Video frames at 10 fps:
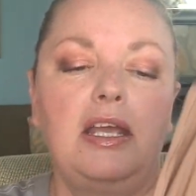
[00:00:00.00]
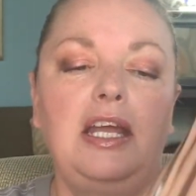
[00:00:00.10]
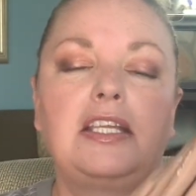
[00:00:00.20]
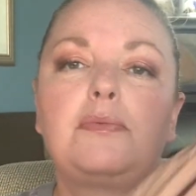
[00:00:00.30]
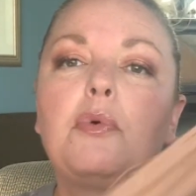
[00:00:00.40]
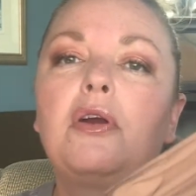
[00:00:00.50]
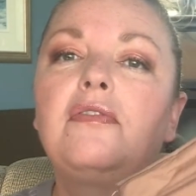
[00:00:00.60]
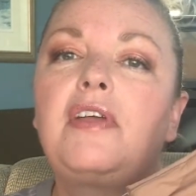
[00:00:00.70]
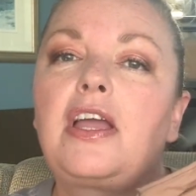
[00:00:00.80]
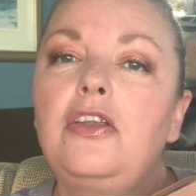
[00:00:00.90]
It's more
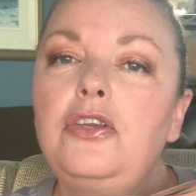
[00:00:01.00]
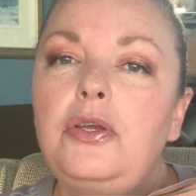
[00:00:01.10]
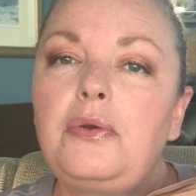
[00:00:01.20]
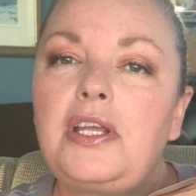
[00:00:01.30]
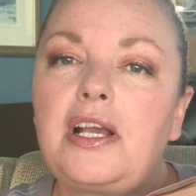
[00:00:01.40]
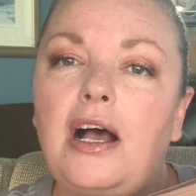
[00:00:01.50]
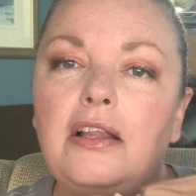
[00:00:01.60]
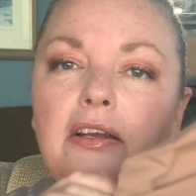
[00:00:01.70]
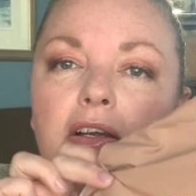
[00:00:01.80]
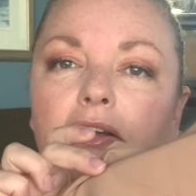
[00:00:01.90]
of like a nudie
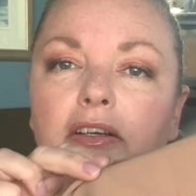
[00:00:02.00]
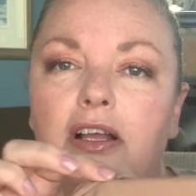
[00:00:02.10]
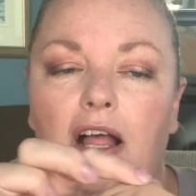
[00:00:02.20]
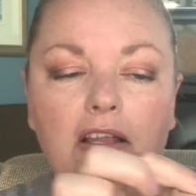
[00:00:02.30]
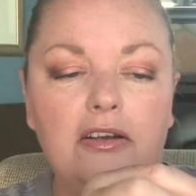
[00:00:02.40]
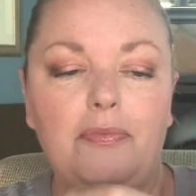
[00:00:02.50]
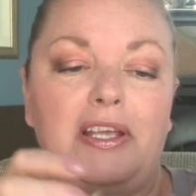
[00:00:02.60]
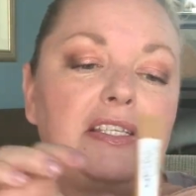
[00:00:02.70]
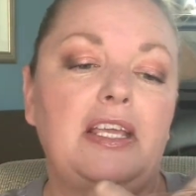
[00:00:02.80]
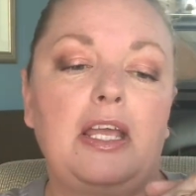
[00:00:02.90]
color, color
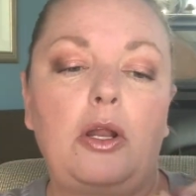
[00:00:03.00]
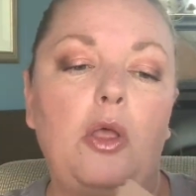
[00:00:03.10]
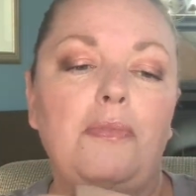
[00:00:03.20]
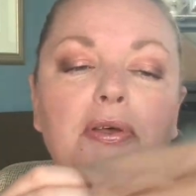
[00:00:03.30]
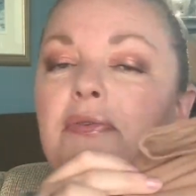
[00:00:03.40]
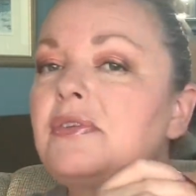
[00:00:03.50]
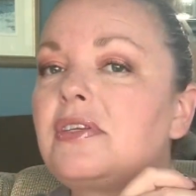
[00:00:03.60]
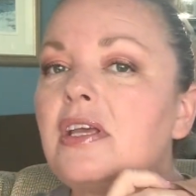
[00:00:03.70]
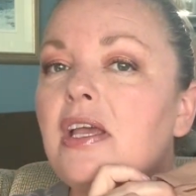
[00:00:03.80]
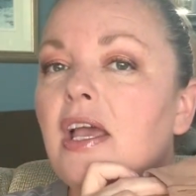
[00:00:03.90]
my skin
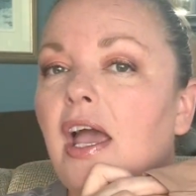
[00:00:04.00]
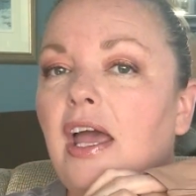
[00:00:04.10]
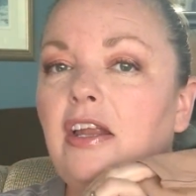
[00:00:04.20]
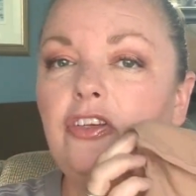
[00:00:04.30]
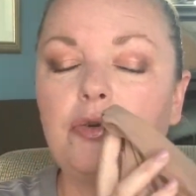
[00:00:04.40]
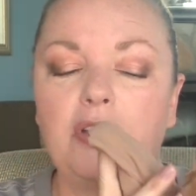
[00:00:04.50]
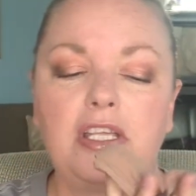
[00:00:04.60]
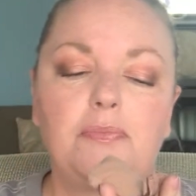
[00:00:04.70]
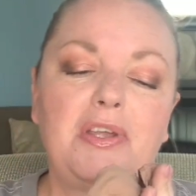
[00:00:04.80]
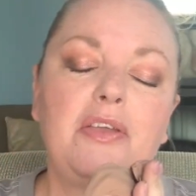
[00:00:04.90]
almost, and enjoy this.
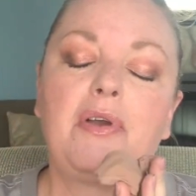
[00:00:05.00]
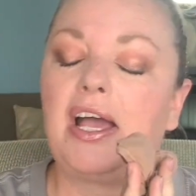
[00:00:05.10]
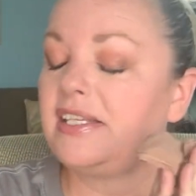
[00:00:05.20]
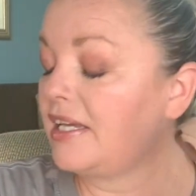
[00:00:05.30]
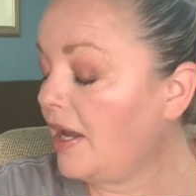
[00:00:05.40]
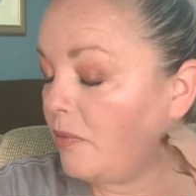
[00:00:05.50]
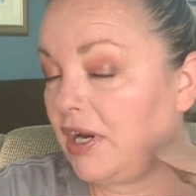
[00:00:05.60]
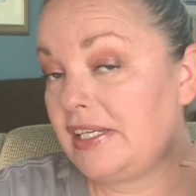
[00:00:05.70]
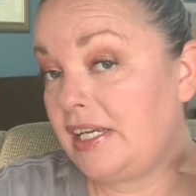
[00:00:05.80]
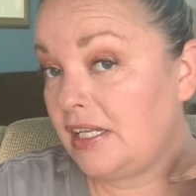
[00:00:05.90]
But you guys, again, when
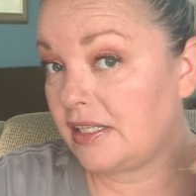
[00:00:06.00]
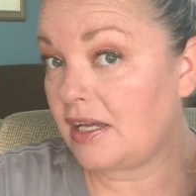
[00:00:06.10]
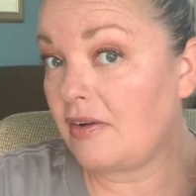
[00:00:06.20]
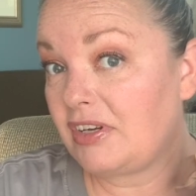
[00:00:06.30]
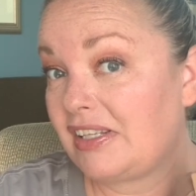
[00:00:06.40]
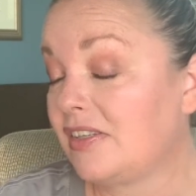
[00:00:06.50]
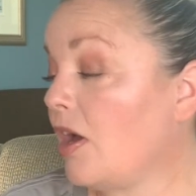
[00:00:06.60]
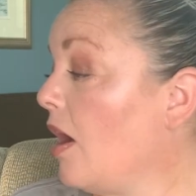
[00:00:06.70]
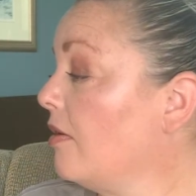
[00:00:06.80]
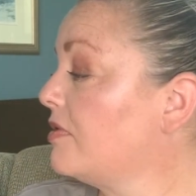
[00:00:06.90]
I say it's soft, it's
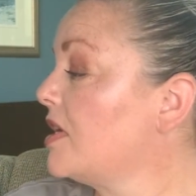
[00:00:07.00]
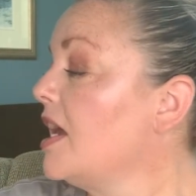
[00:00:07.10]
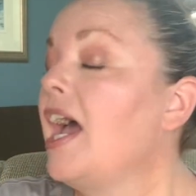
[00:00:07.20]
soft.